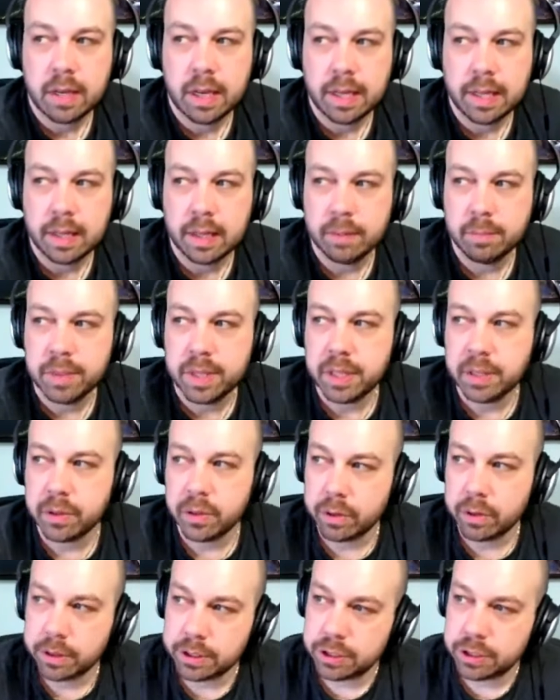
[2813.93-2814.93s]
and the
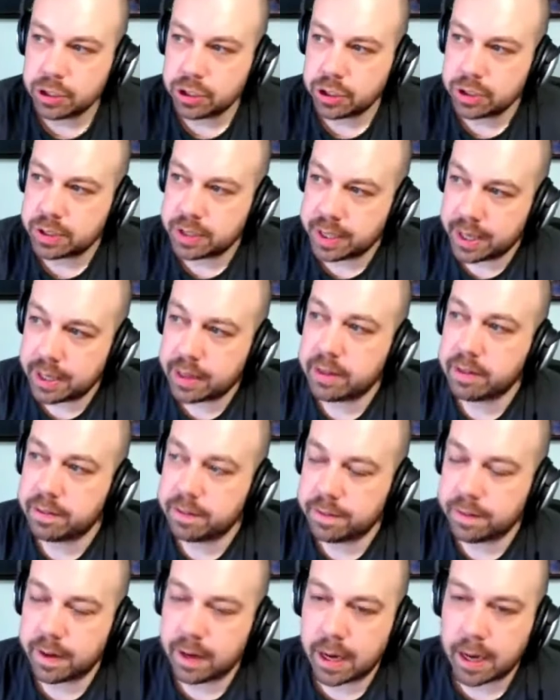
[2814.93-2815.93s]
Mini Orange to get
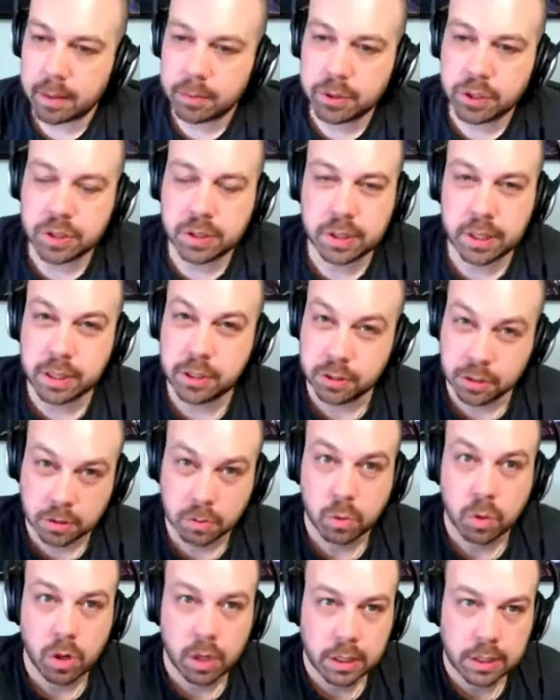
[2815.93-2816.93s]
the f- options that
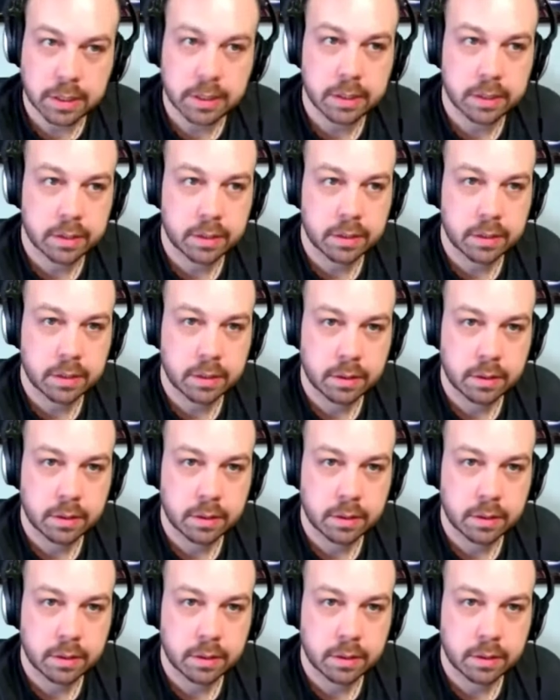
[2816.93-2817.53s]
you'll want.